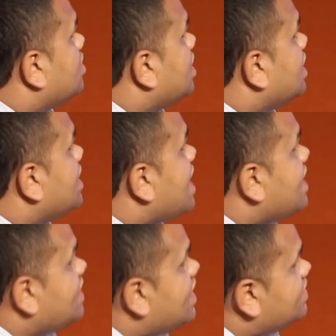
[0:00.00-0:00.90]
And uh,
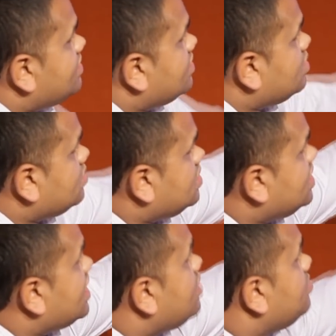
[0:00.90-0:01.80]
yeah,
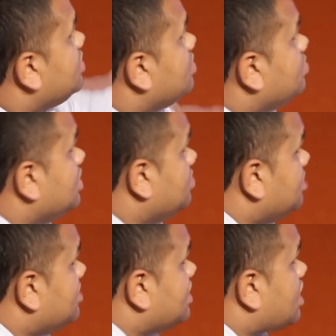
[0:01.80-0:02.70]
you know, bit, bit, bit about the